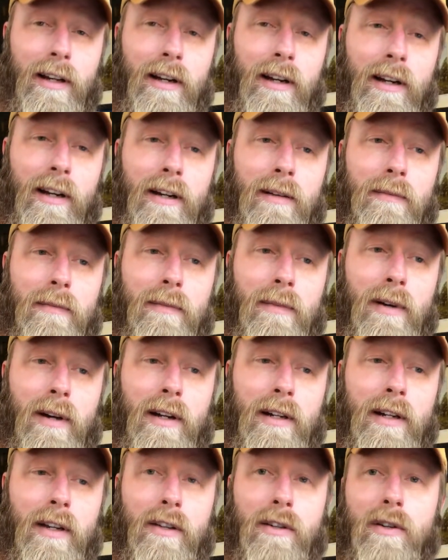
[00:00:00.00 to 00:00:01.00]

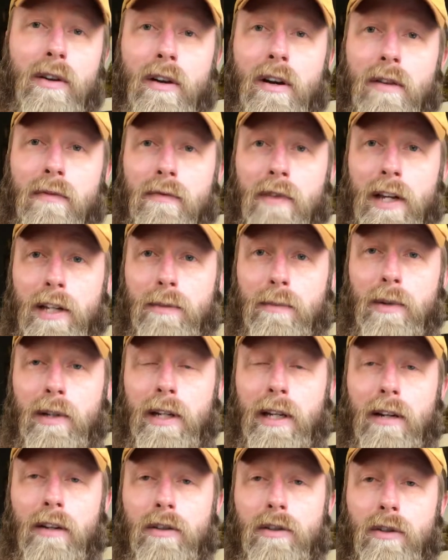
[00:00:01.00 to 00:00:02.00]
Another note on
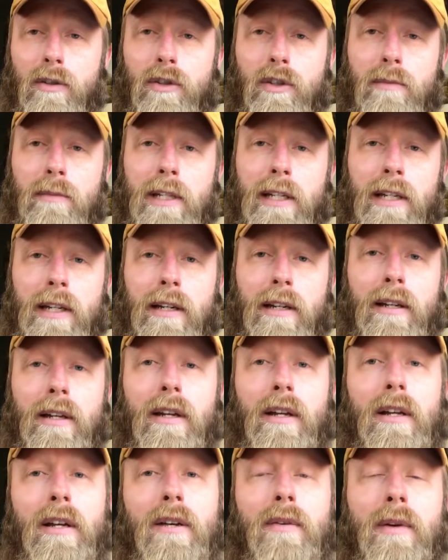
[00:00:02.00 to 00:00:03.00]
Facebook and our social media.
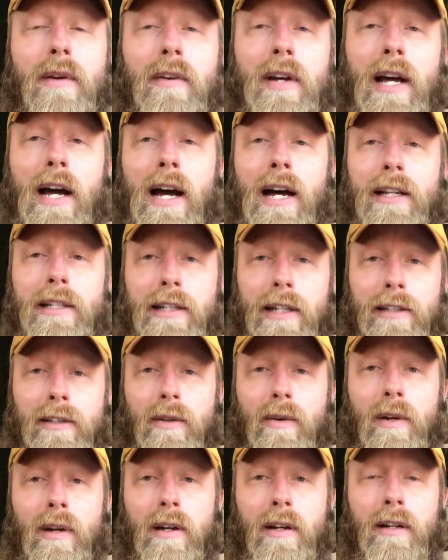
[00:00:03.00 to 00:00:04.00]
We have a contest
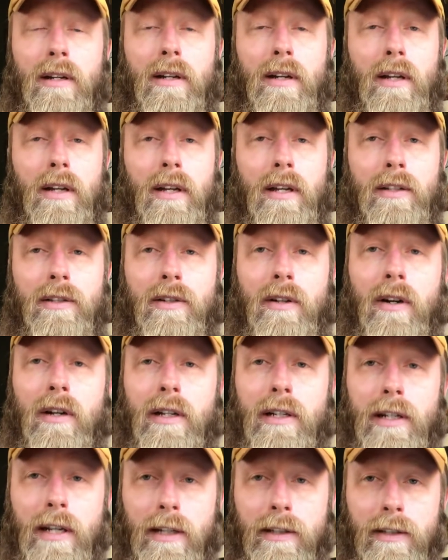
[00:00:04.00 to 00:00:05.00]
going on. It
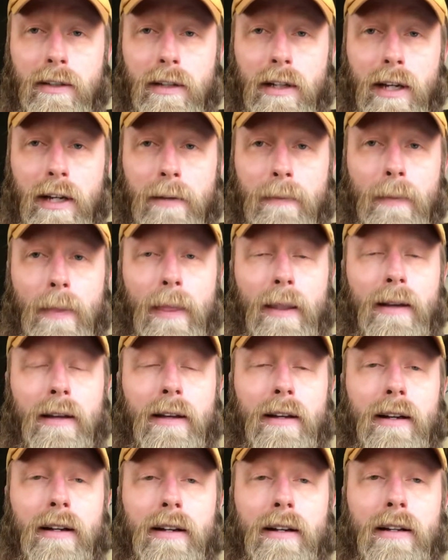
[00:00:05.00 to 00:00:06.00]
started yesterday.
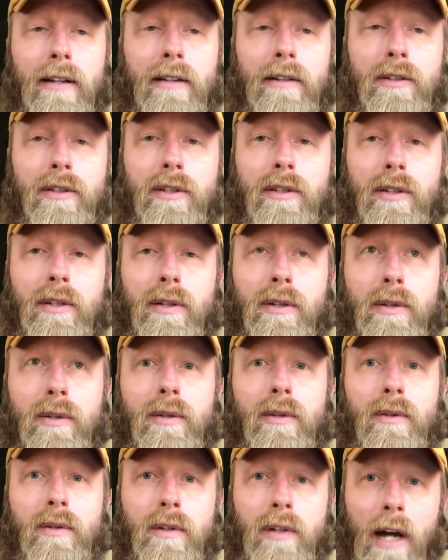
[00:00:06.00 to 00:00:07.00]
There's
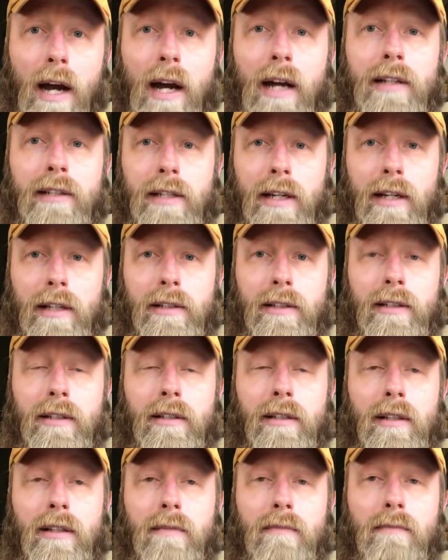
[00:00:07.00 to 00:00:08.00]
2 contests.
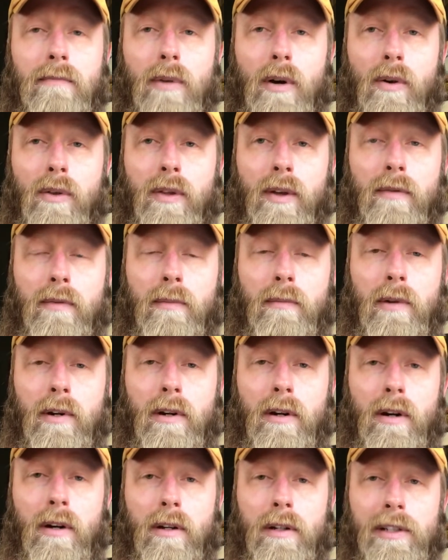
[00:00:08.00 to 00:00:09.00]
Both of them
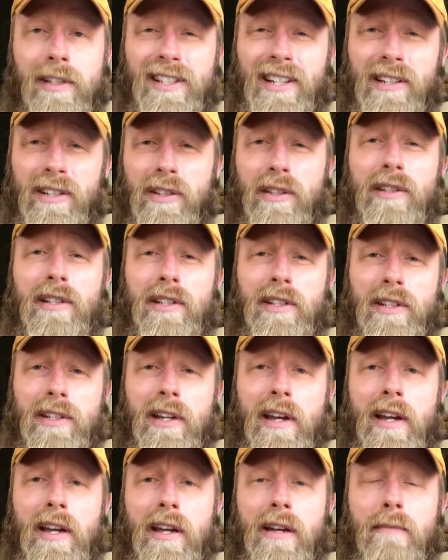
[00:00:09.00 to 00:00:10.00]
are essentially the
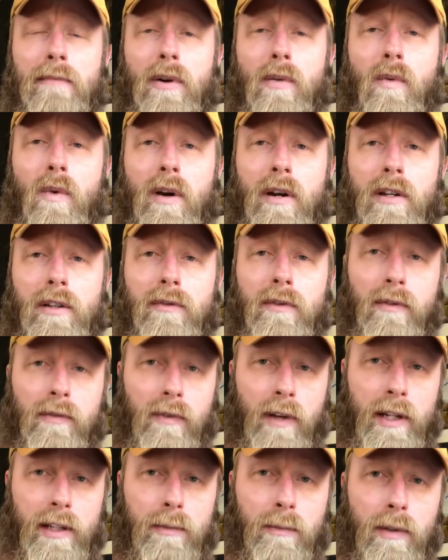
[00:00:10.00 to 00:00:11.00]
same, but one is for
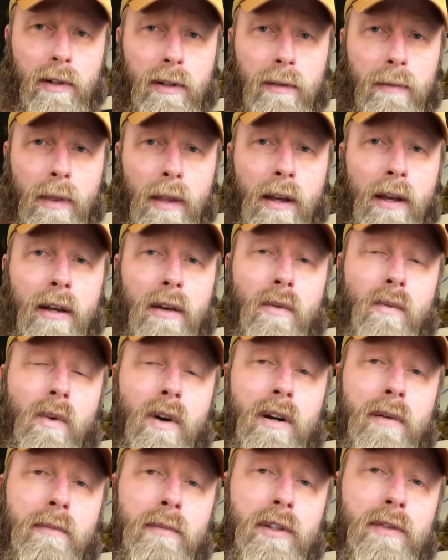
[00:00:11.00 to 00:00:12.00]
Facebook,
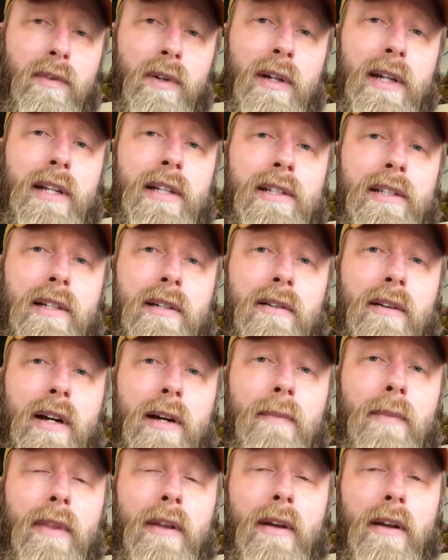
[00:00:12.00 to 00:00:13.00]
one of them is for
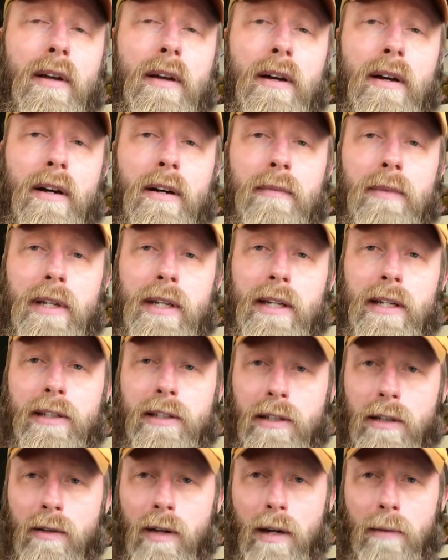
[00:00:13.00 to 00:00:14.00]
Instagram. The
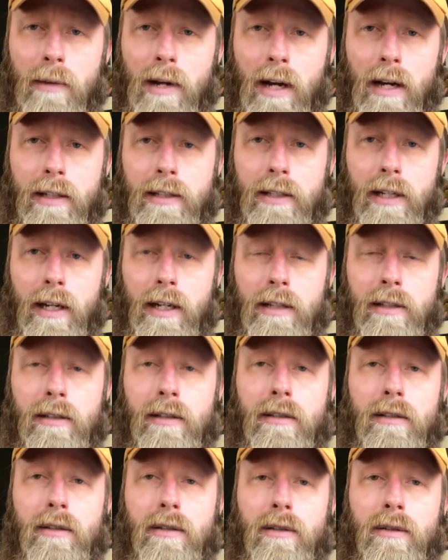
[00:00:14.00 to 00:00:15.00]
Instagram
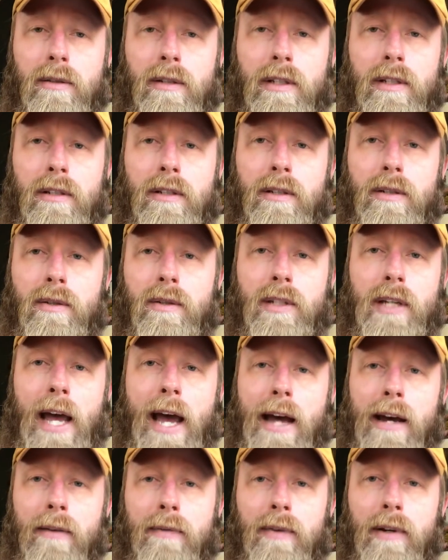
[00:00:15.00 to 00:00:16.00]
contest, you need to
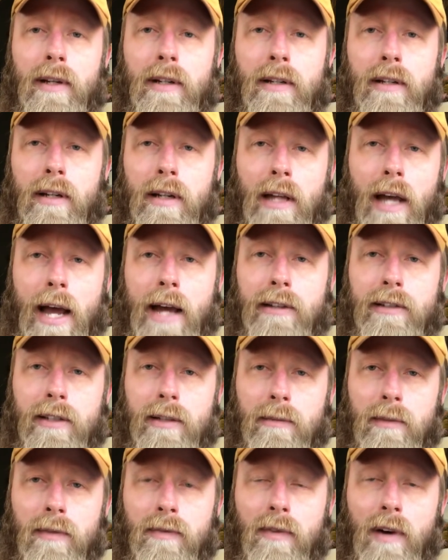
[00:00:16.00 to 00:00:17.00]
tag a friend, ask
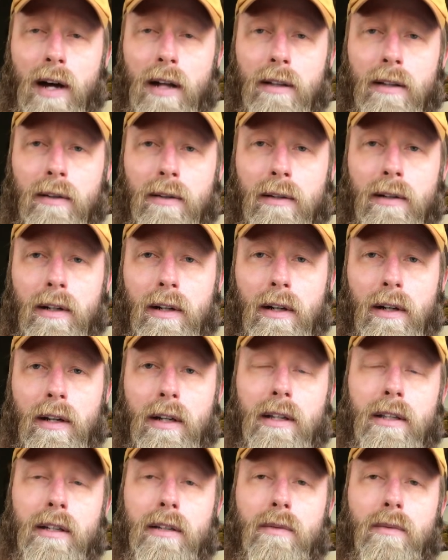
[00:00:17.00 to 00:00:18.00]
them to follow,
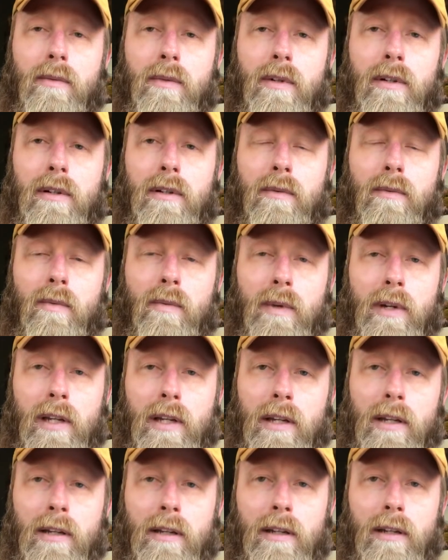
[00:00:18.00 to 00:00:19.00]
and then when
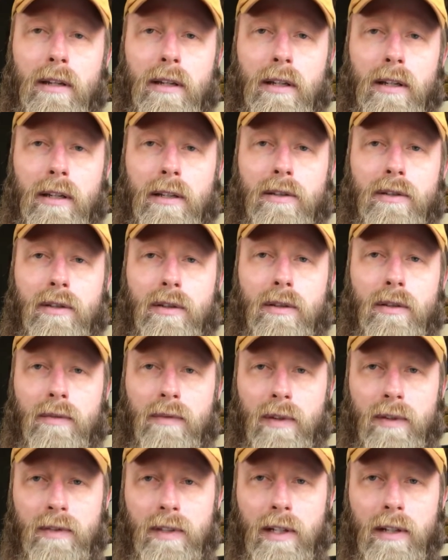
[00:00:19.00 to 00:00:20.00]
we get to
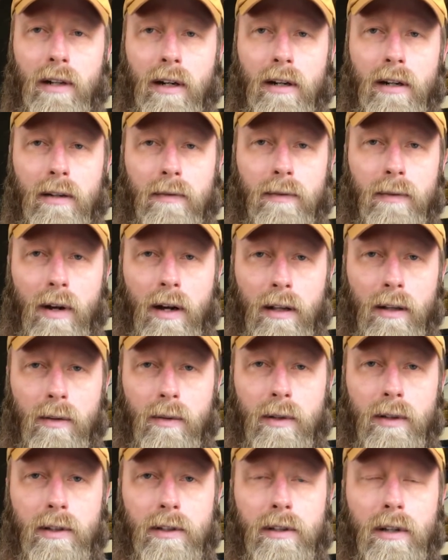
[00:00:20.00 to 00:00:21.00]
1,500
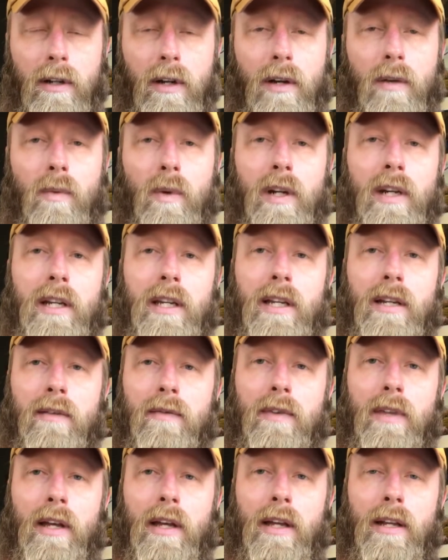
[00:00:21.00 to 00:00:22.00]
followers, we're going to
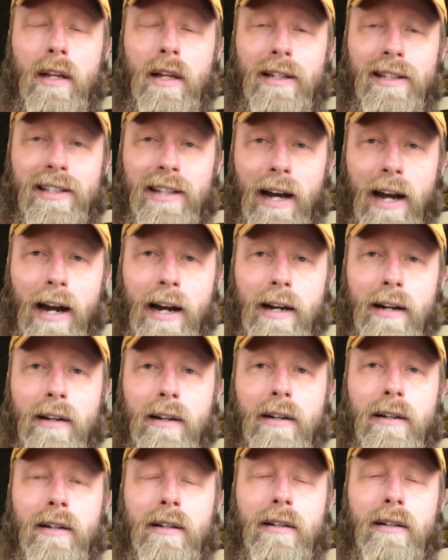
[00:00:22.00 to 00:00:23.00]
give that
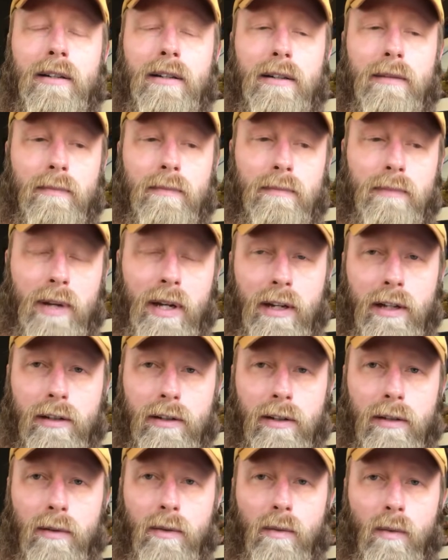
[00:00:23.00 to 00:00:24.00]
entire
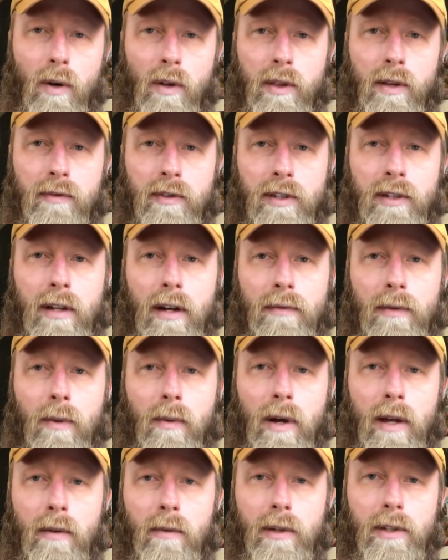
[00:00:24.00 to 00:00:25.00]
picture worth of stuff
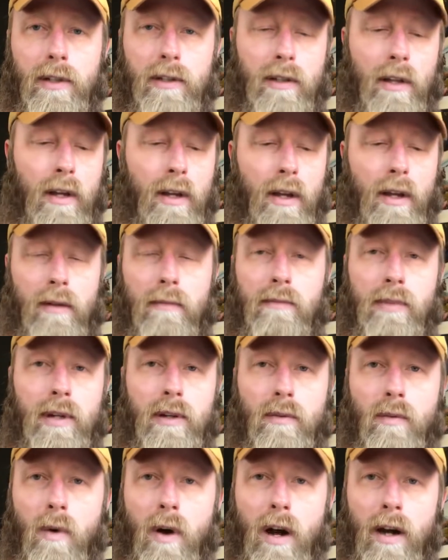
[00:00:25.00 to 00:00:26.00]
away, which is
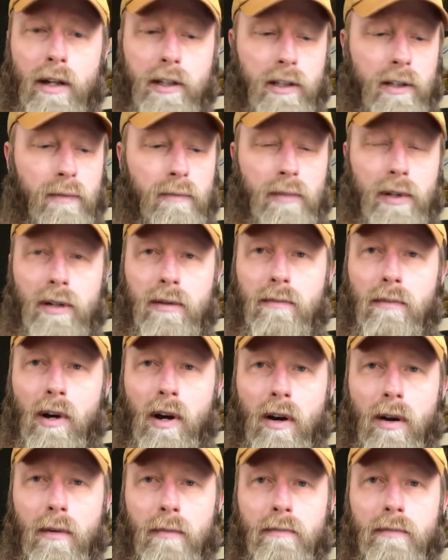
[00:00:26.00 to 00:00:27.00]
beard wash, beard
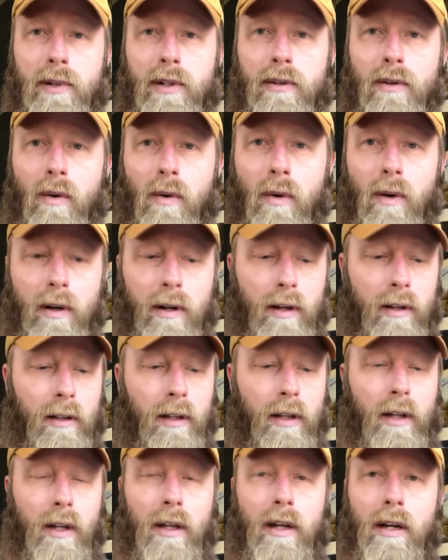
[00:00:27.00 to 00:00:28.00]
balm, beard
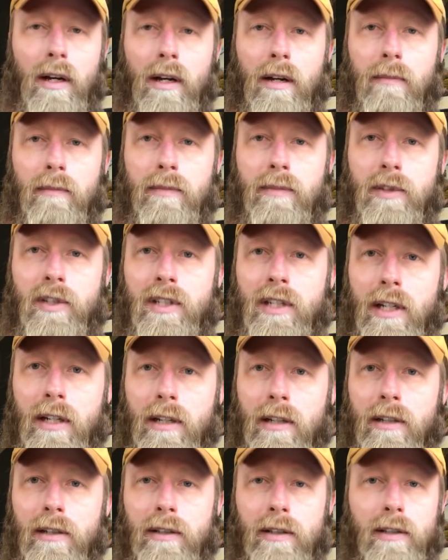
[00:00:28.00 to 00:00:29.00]
oil,
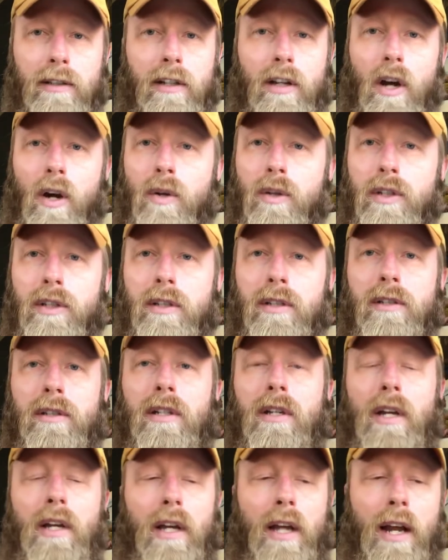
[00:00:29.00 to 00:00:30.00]
stickers, coasters.